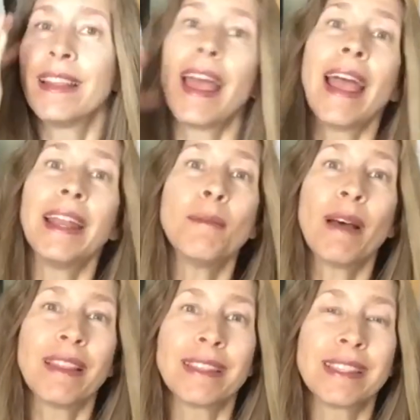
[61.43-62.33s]
any
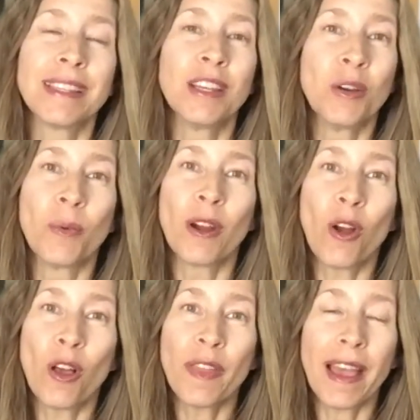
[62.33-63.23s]
months where
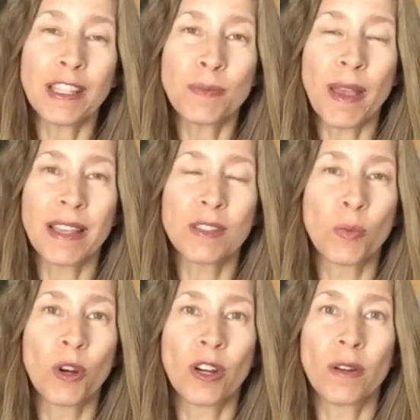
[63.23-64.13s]
all the aspects
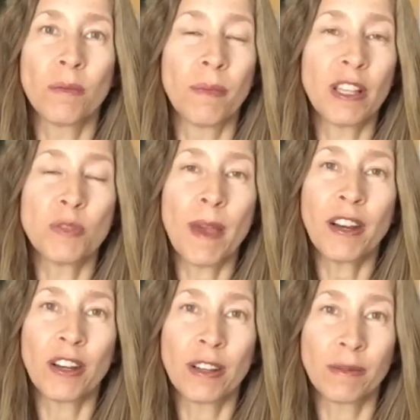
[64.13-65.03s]
were much
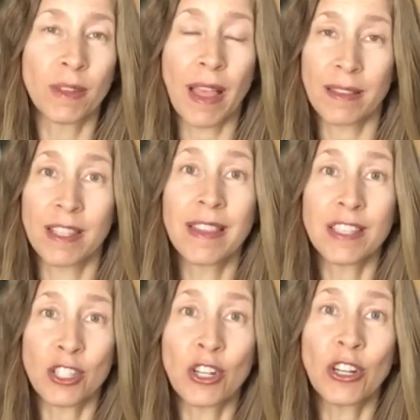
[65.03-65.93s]
better to this
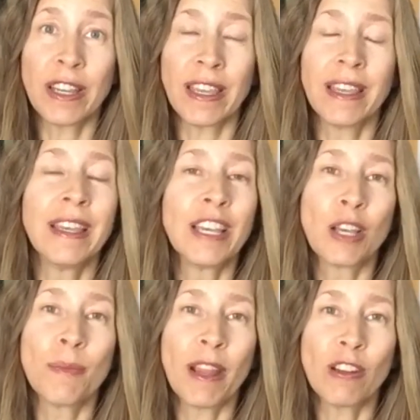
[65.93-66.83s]
degree
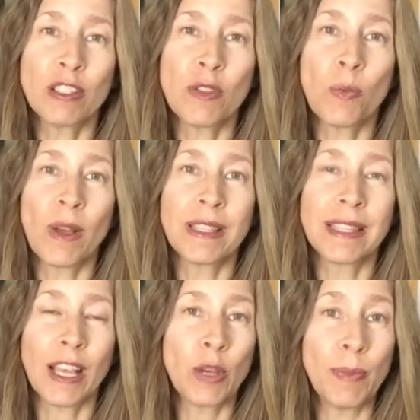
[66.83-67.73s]
compared to the ones
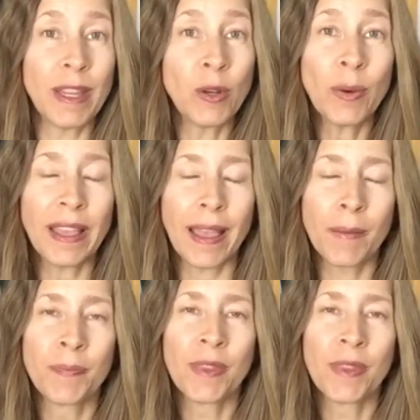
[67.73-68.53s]
that could be annoying.